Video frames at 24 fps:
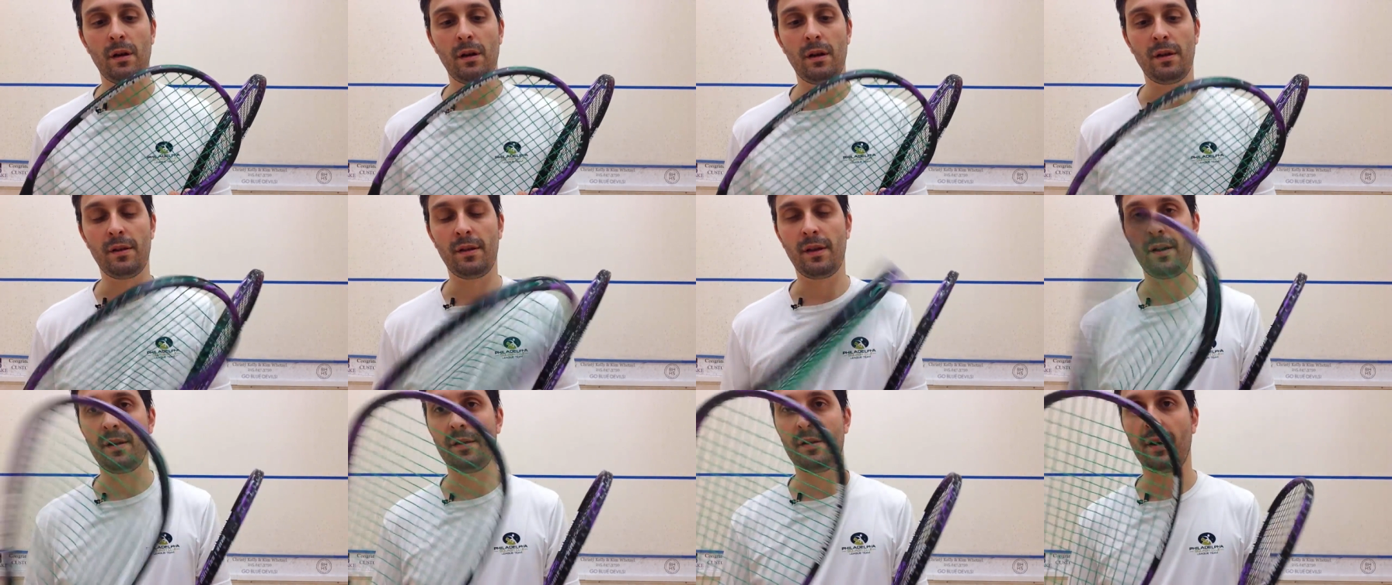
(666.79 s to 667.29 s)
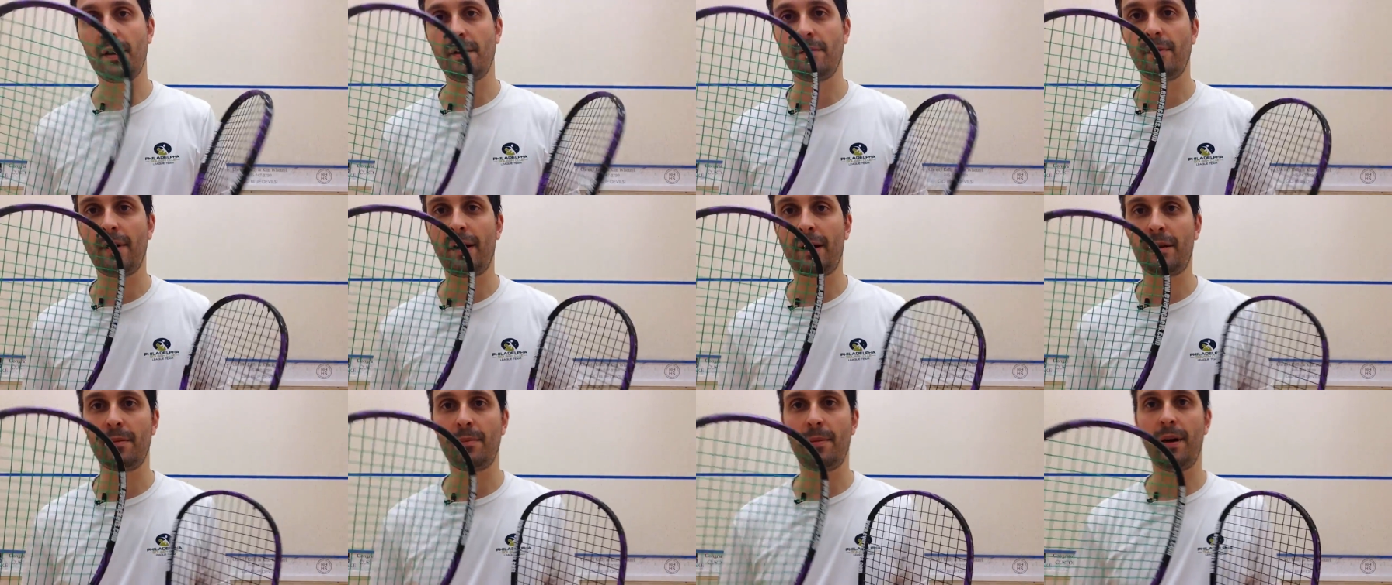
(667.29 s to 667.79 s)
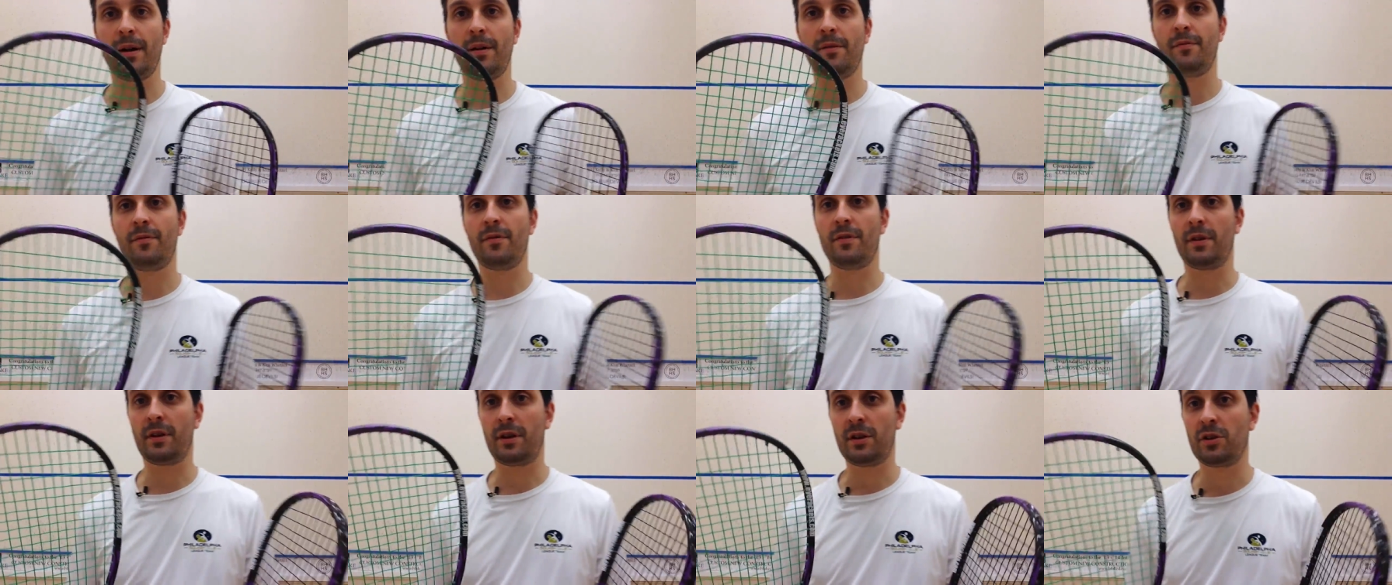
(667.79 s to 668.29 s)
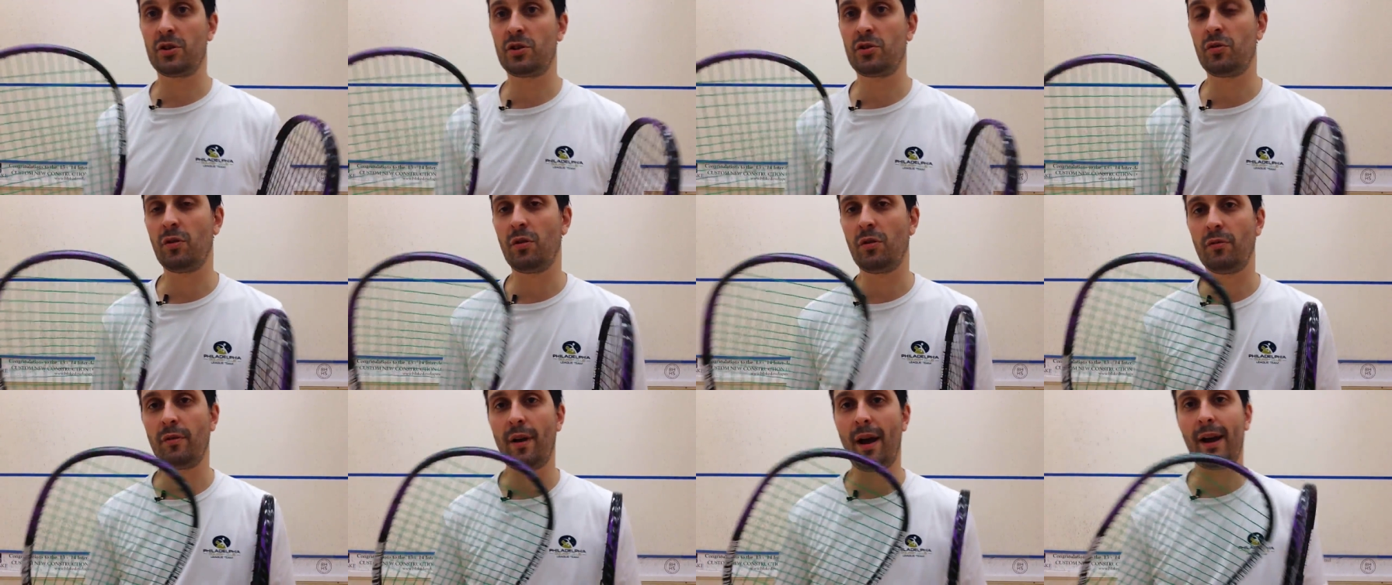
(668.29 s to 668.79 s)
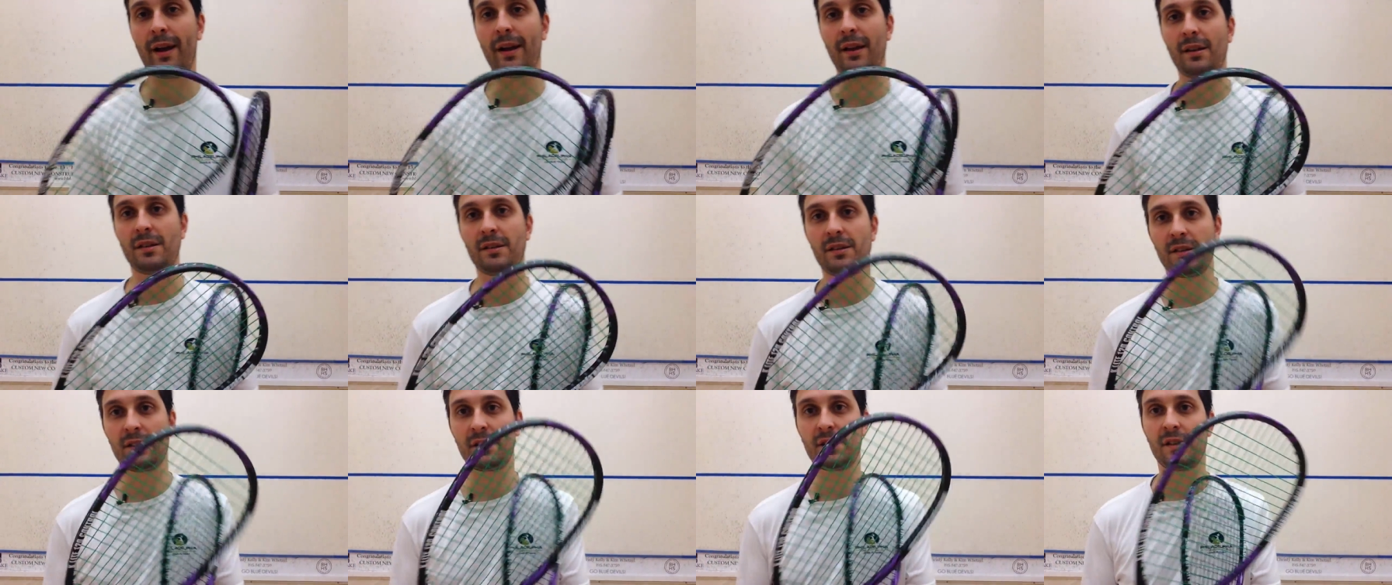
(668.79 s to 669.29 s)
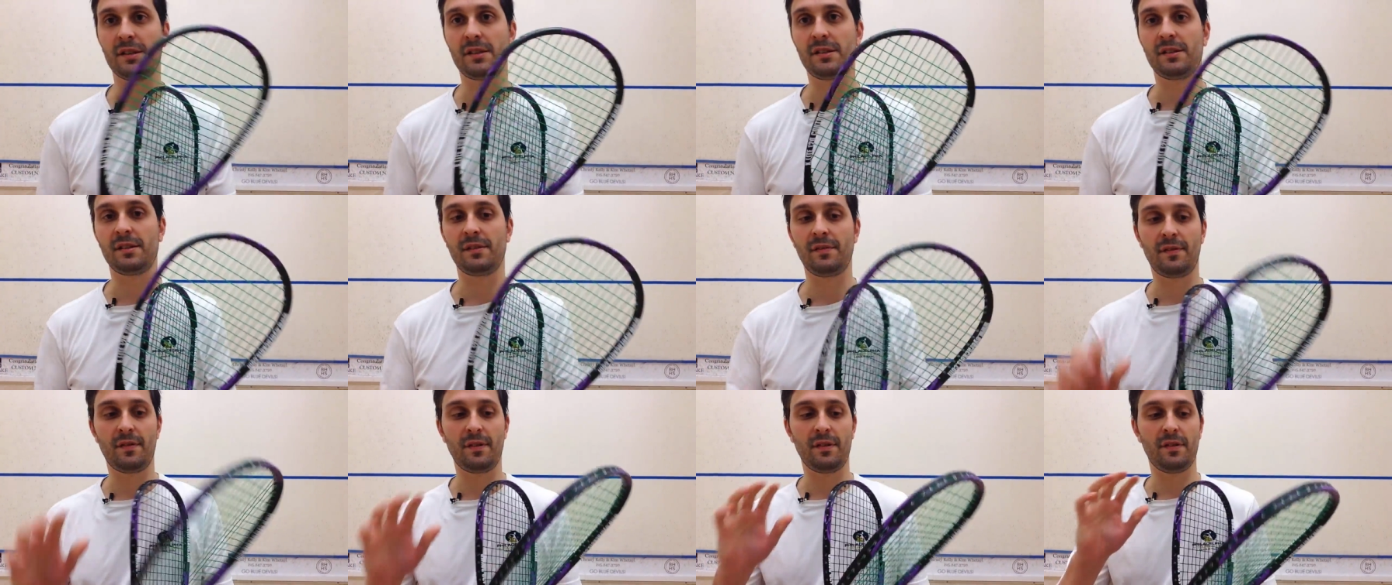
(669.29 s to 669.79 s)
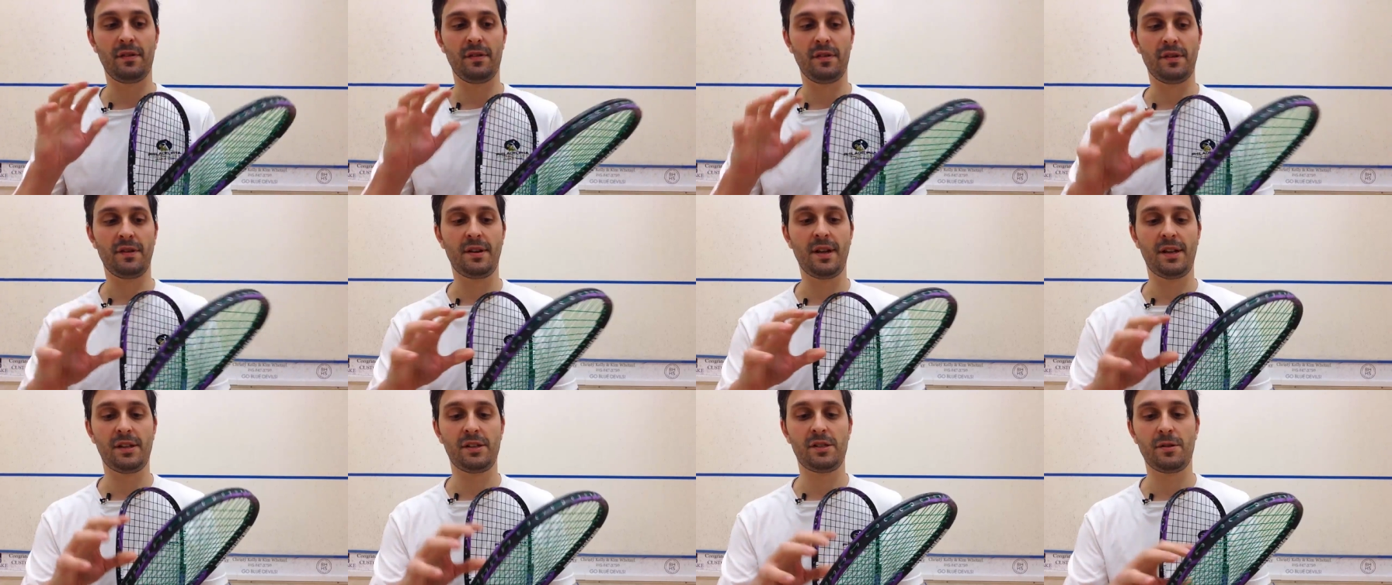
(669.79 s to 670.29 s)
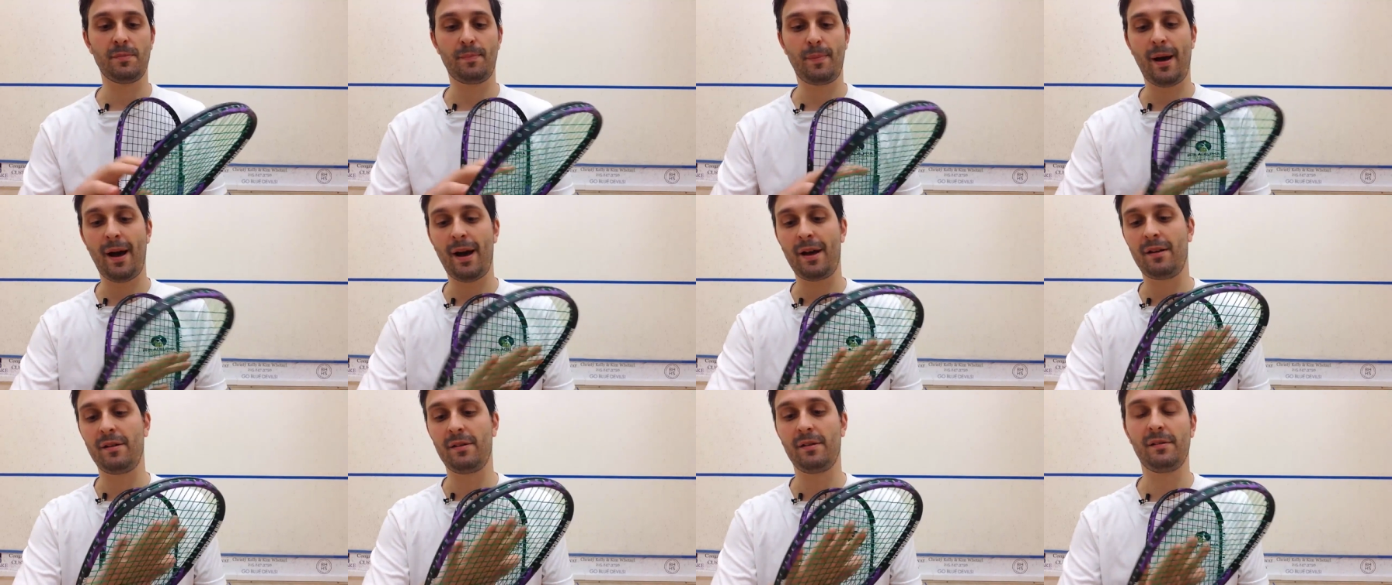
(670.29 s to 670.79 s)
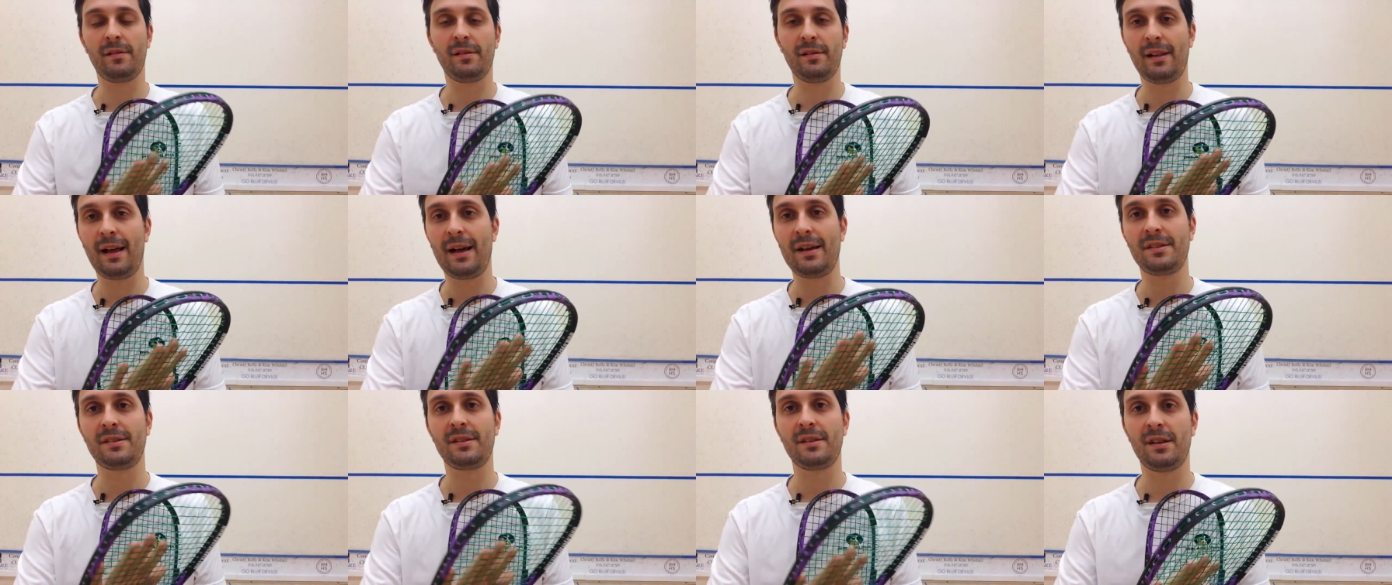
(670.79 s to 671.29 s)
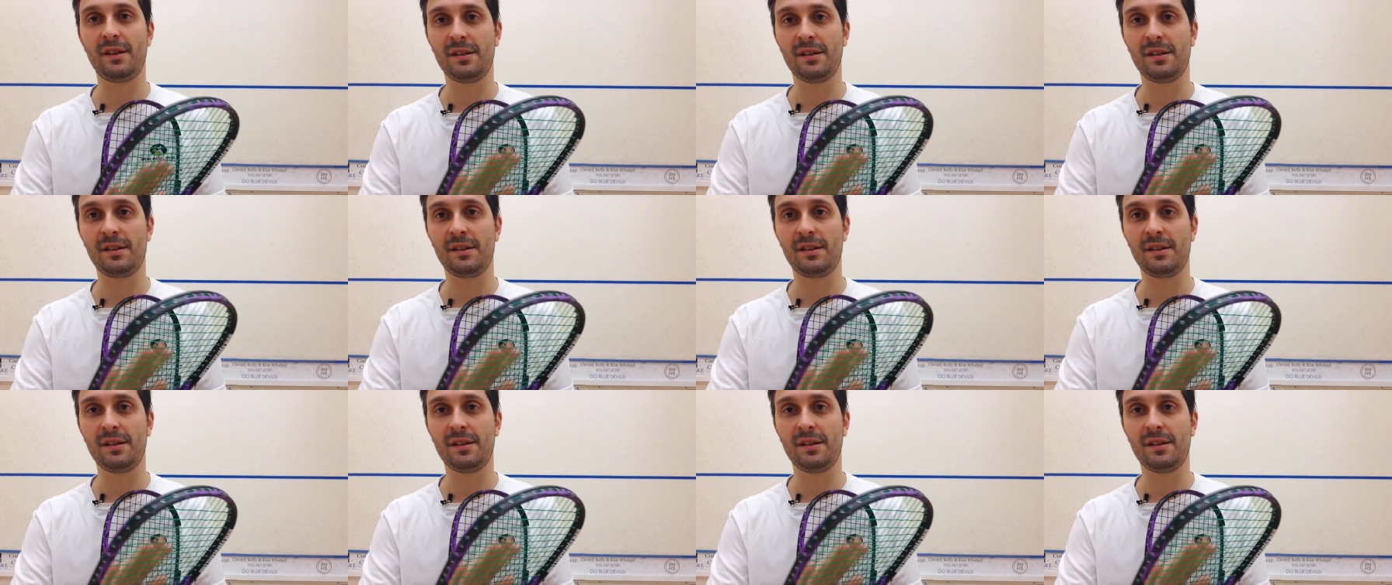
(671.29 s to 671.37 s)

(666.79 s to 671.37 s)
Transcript: they, they, recommend for the control racket just because of the, the, denser pattern allows it.